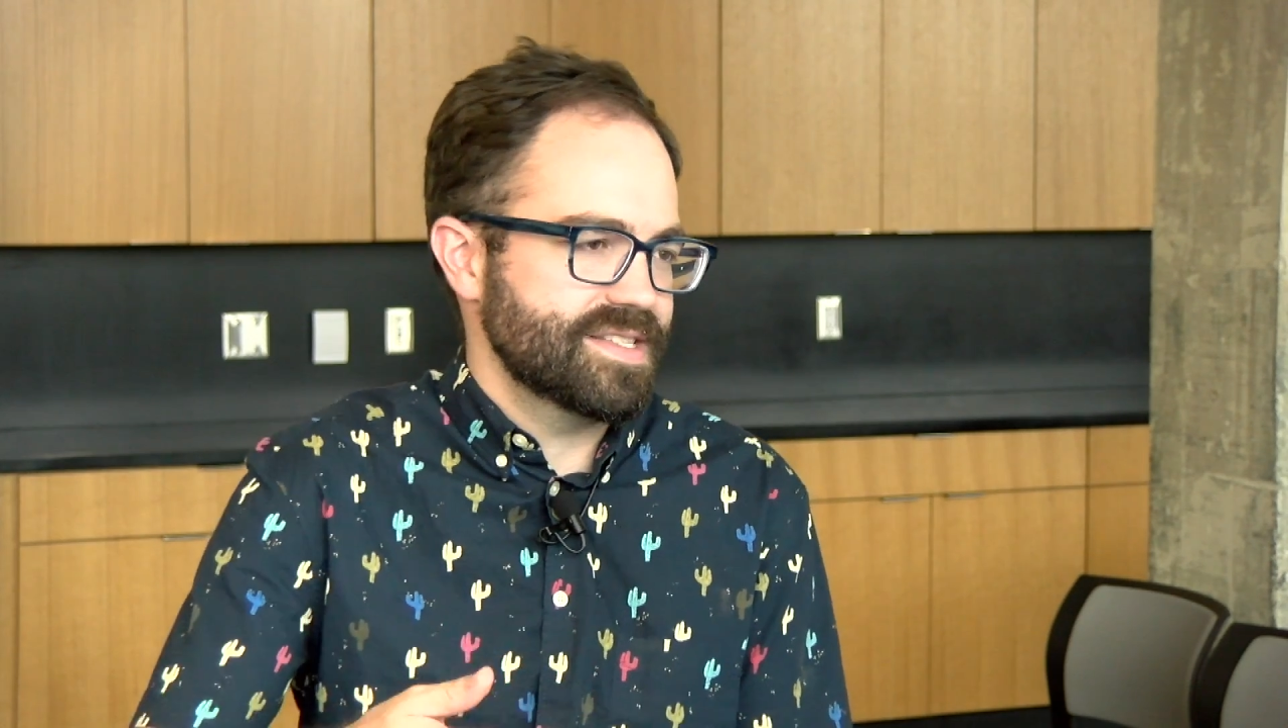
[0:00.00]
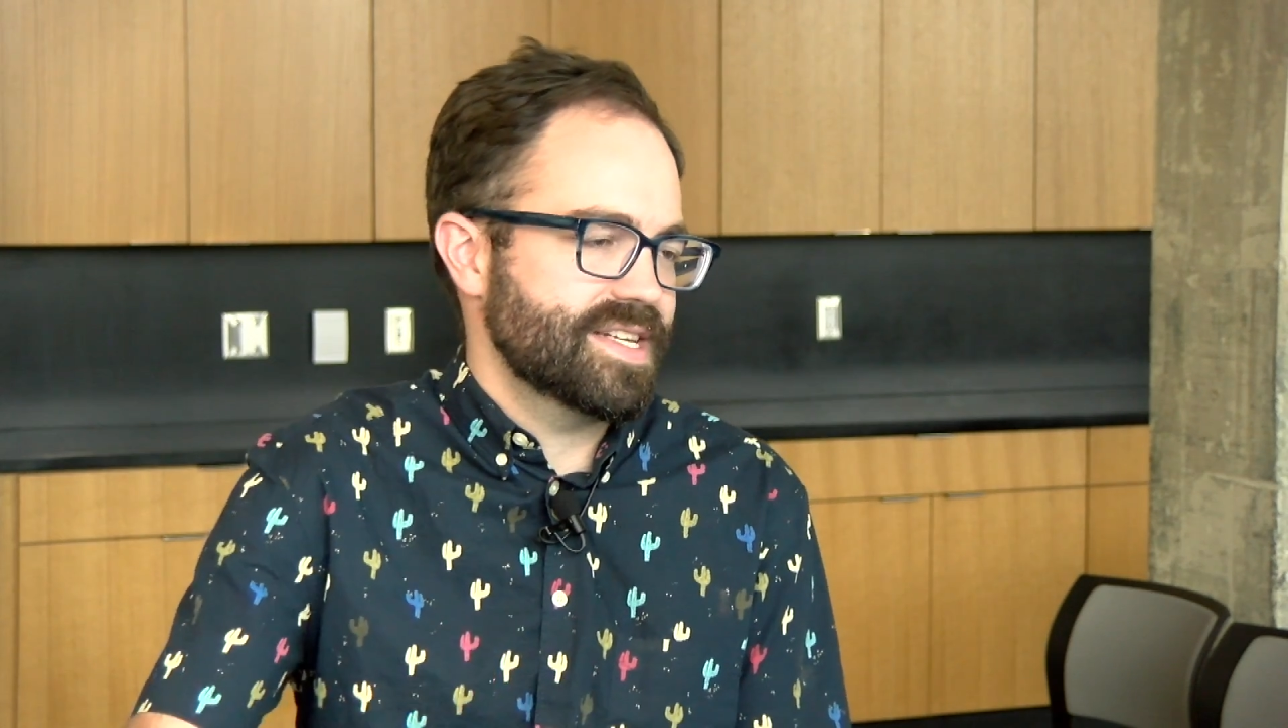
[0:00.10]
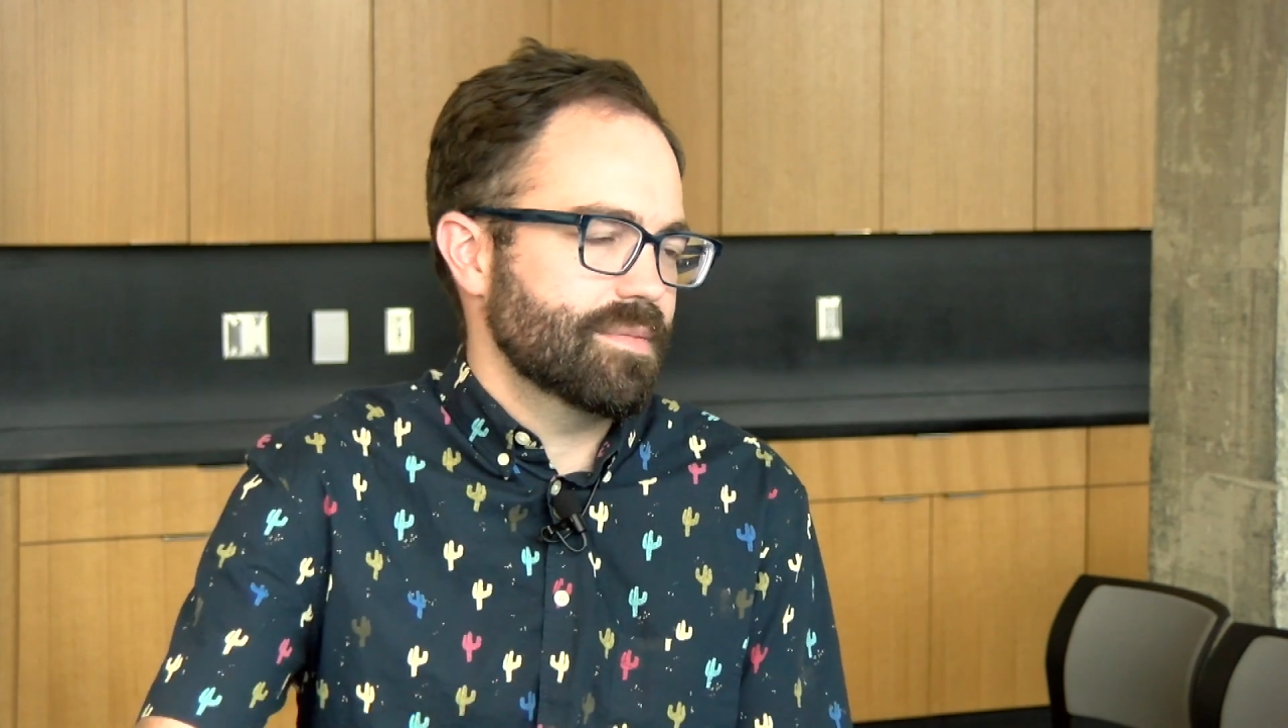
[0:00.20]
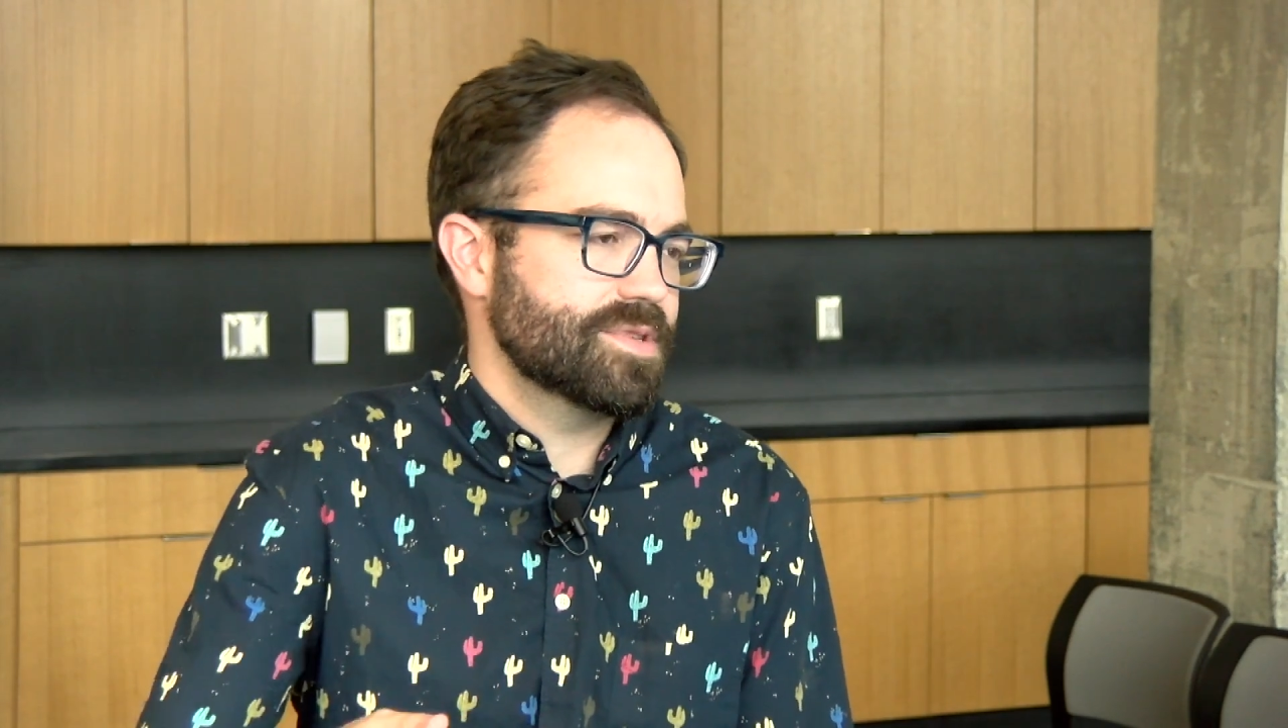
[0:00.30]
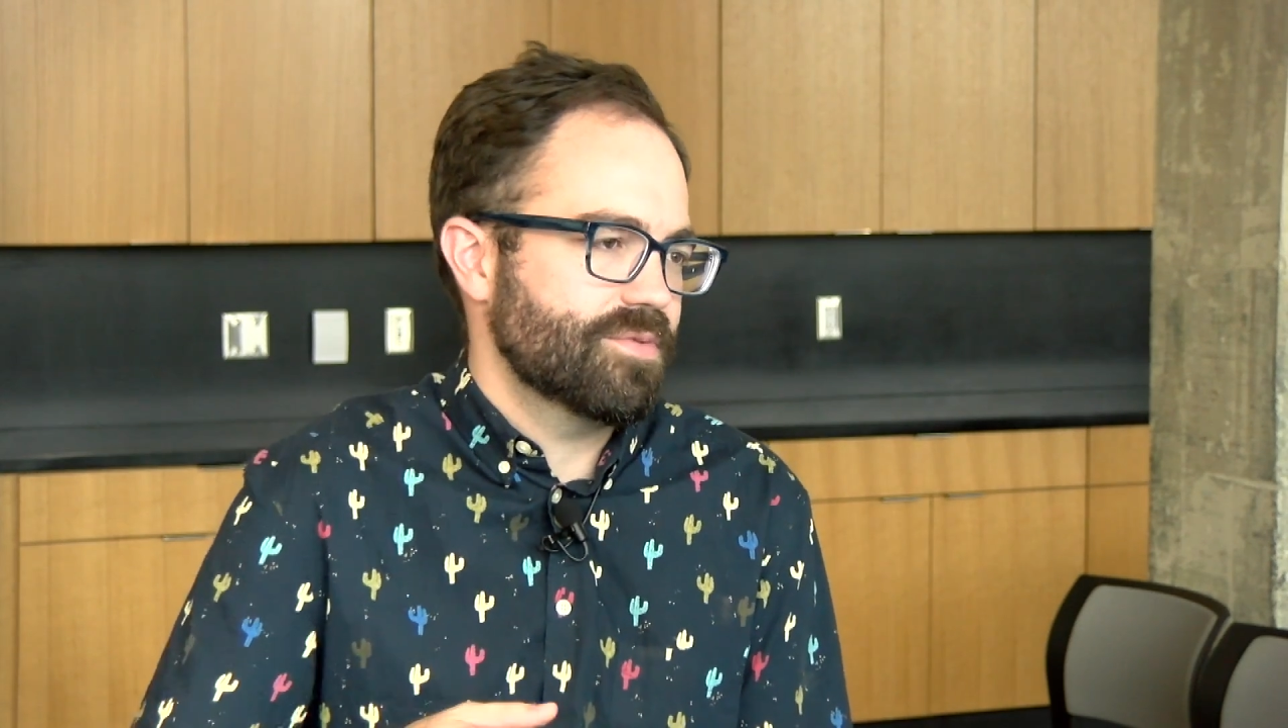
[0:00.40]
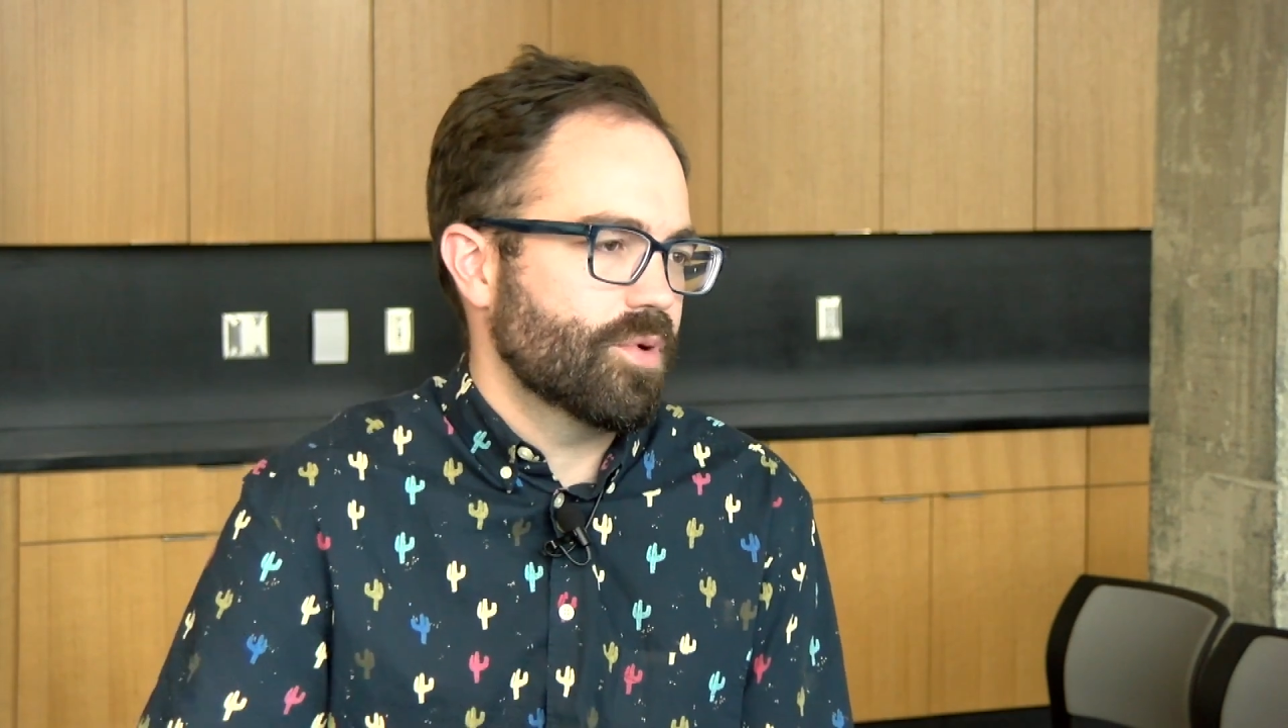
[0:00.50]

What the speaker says: steps